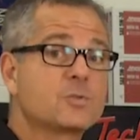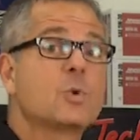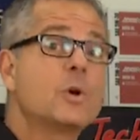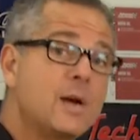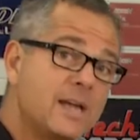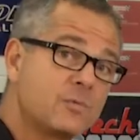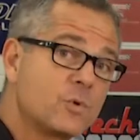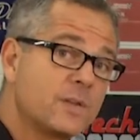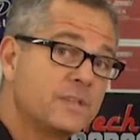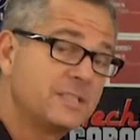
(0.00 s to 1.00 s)
We'll go ahead and
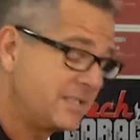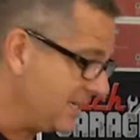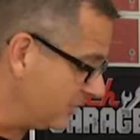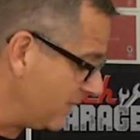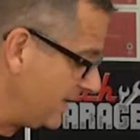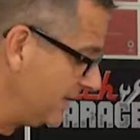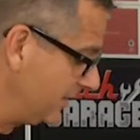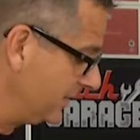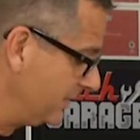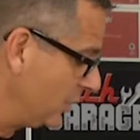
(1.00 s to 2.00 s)
run these tests right here
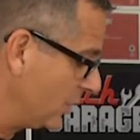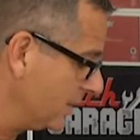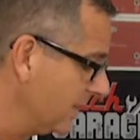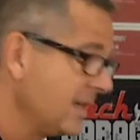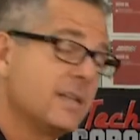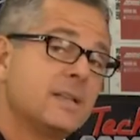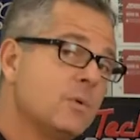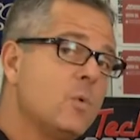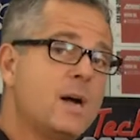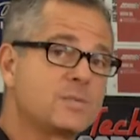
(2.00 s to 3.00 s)
on the board, and then
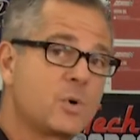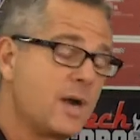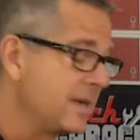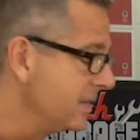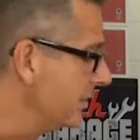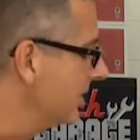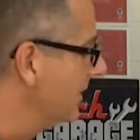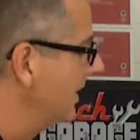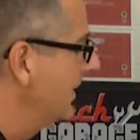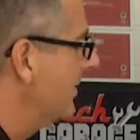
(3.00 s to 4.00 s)
we'll watch Brian do them.
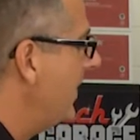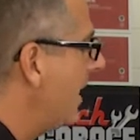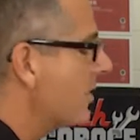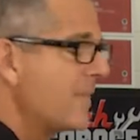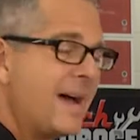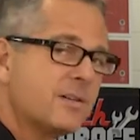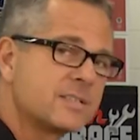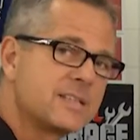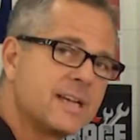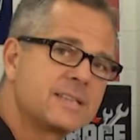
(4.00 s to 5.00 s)
The power
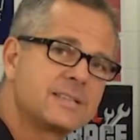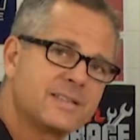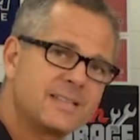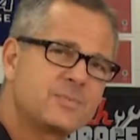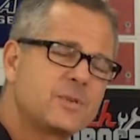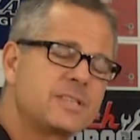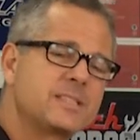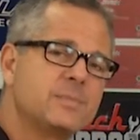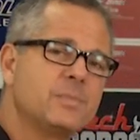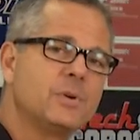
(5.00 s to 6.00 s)
balance test. Now that's pretty
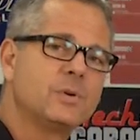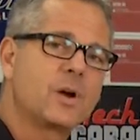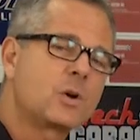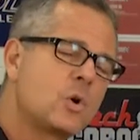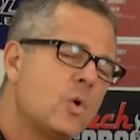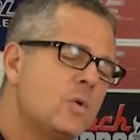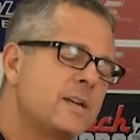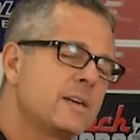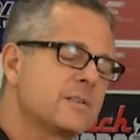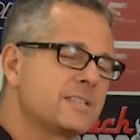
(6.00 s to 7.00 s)
simple. Our goal
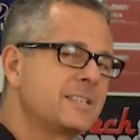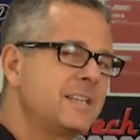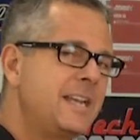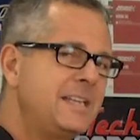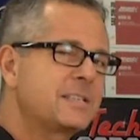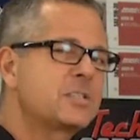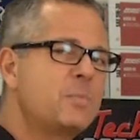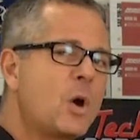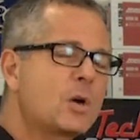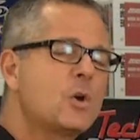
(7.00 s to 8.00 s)
here is to take a
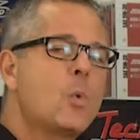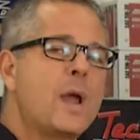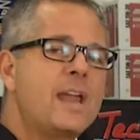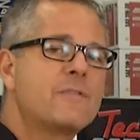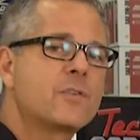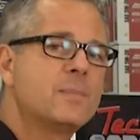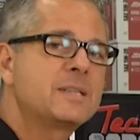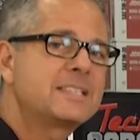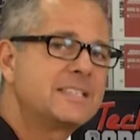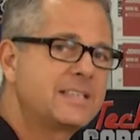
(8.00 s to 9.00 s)
spark away from a
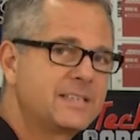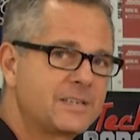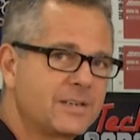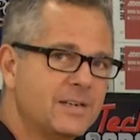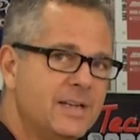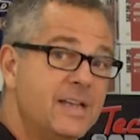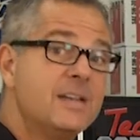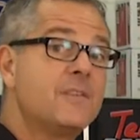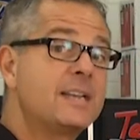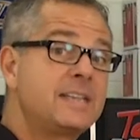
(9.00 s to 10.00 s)
cylinder.
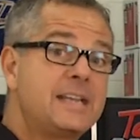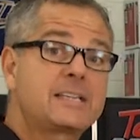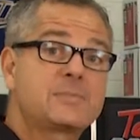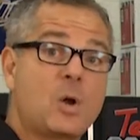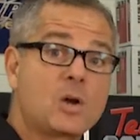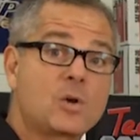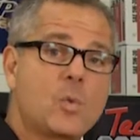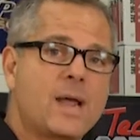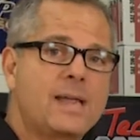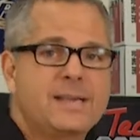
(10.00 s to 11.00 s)
If I take a spark
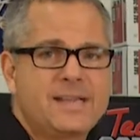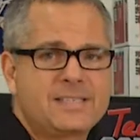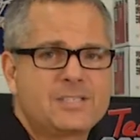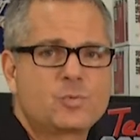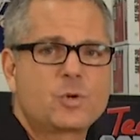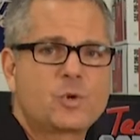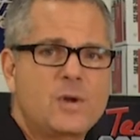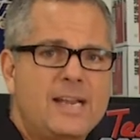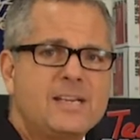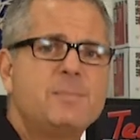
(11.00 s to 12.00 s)
away, in essence, we're
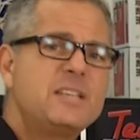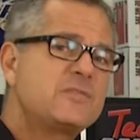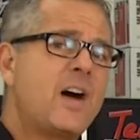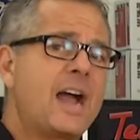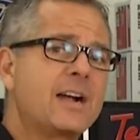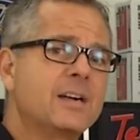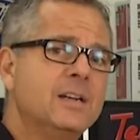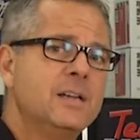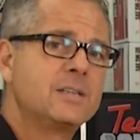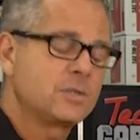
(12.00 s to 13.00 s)
creating a misfire.
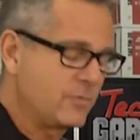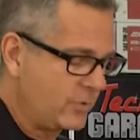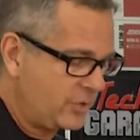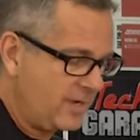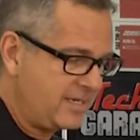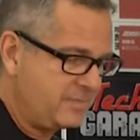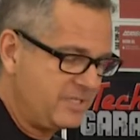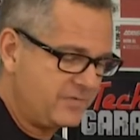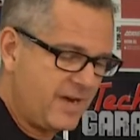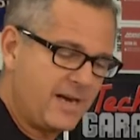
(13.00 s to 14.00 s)
So if we're creating a
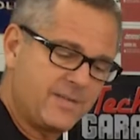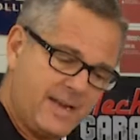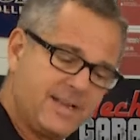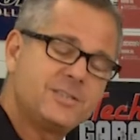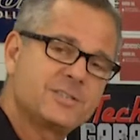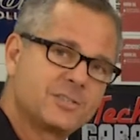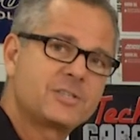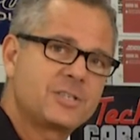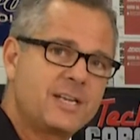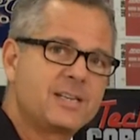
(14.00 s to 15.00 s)
misfire, that engine should
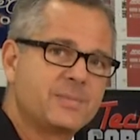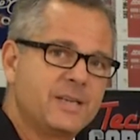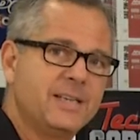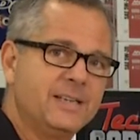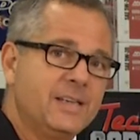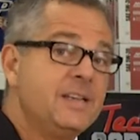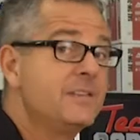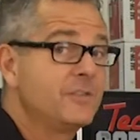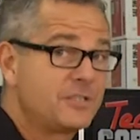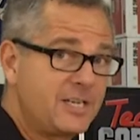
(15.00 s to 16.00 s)
shake a bit.
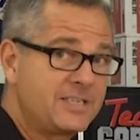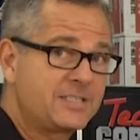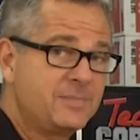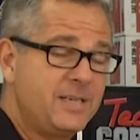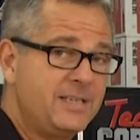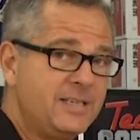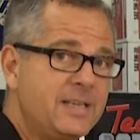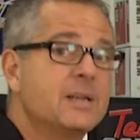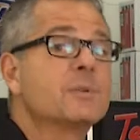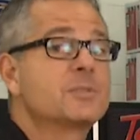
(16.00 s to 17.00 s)
If it shakes a bit,
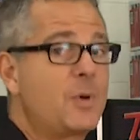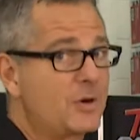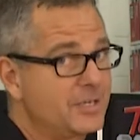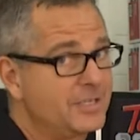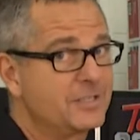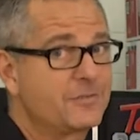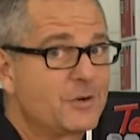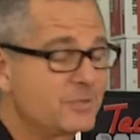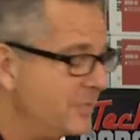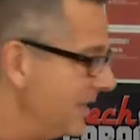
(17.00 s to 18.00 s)
it was sparking in the
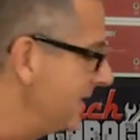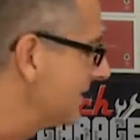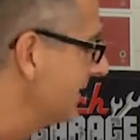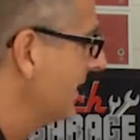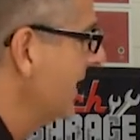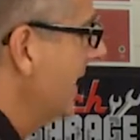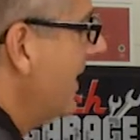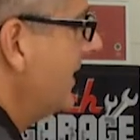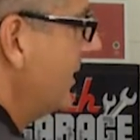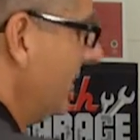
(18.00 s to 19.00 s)
first place. And
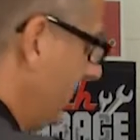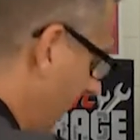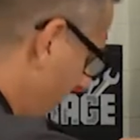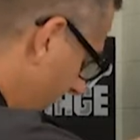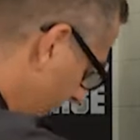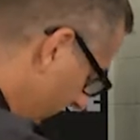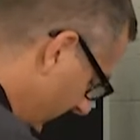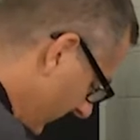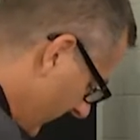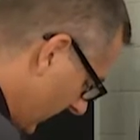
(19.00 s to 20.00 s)
I can do that here.
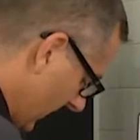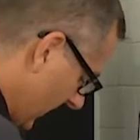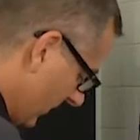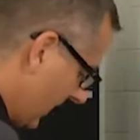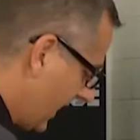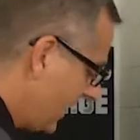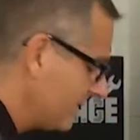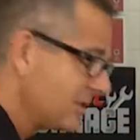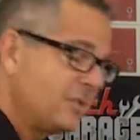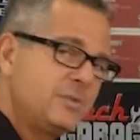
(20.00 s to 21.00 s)
Now what I
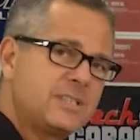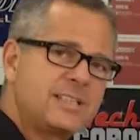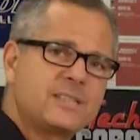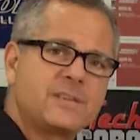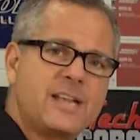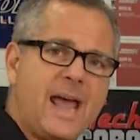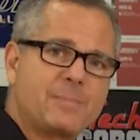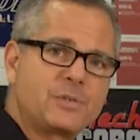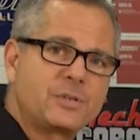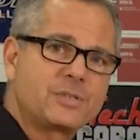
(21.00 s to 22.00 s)
have is two sets of
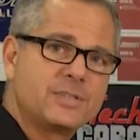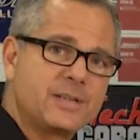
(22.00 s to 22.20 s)
adapters.